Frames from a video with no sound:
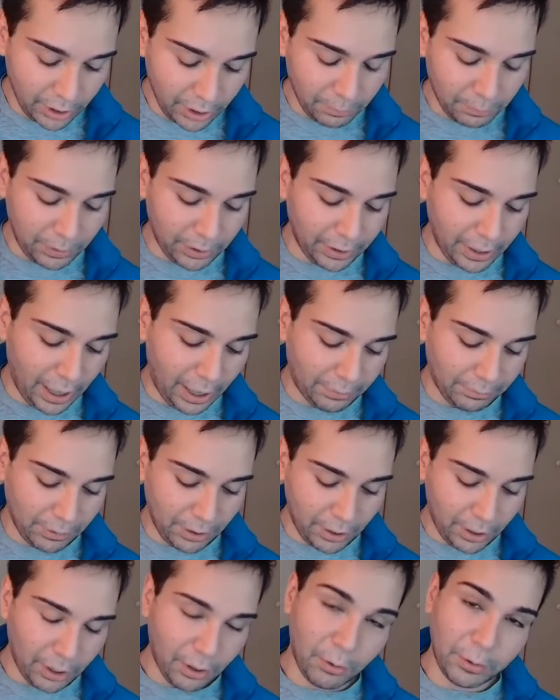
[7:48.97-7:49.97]
But again,
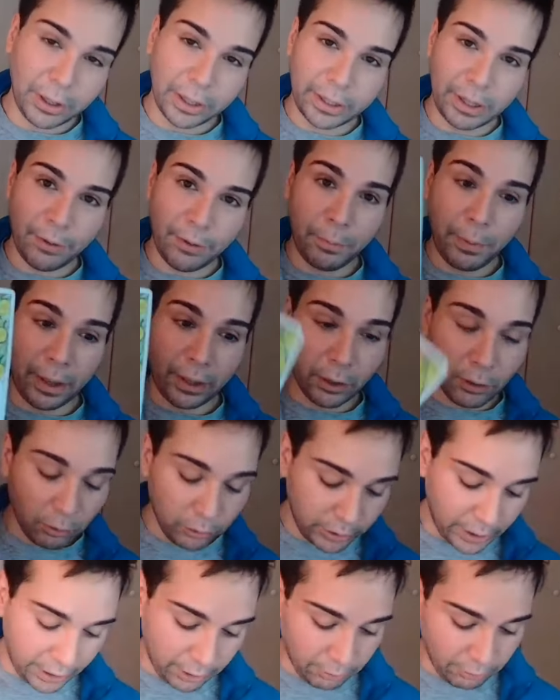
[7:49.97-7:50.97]
with the Seven of Pentacles,
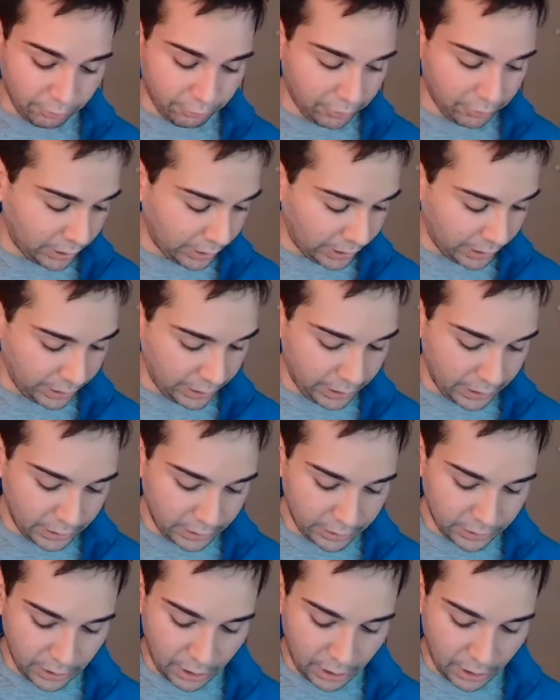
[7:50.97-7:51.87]
they don't feel like it is.